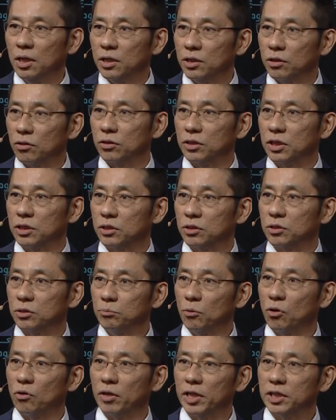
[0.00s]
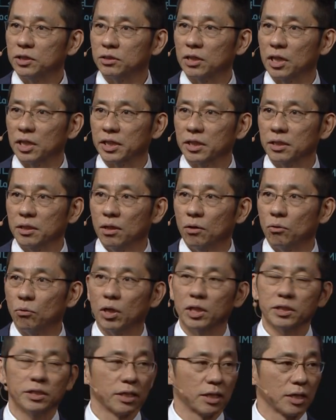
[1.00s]
sumo wrestler
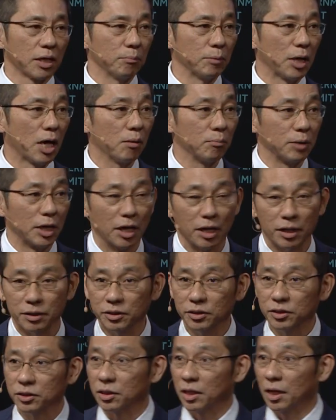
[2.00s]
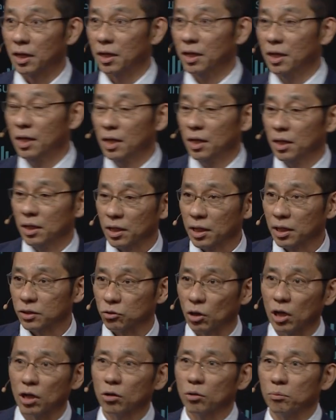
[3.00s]
or the Kamehameha, this
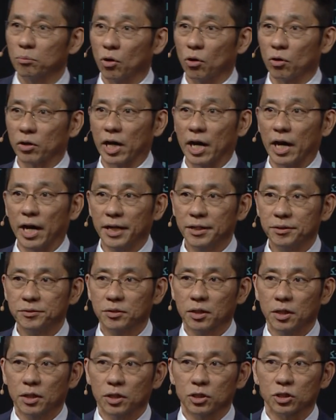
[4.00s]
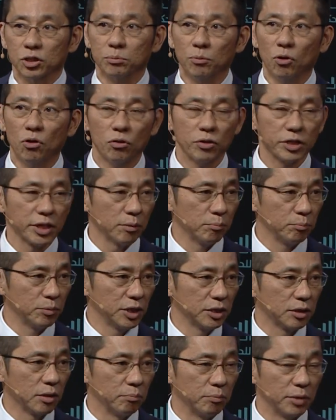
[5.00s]
Dragon Ball guy. Small can
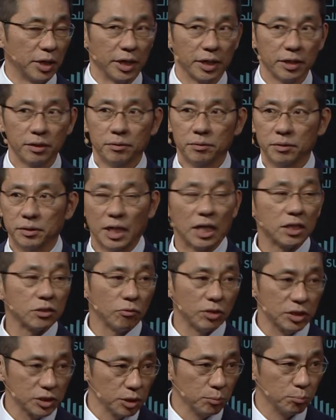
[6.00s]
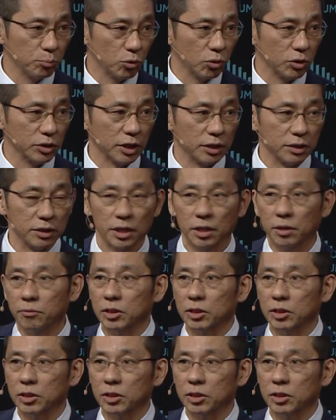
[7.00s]
beat the big. That was important. There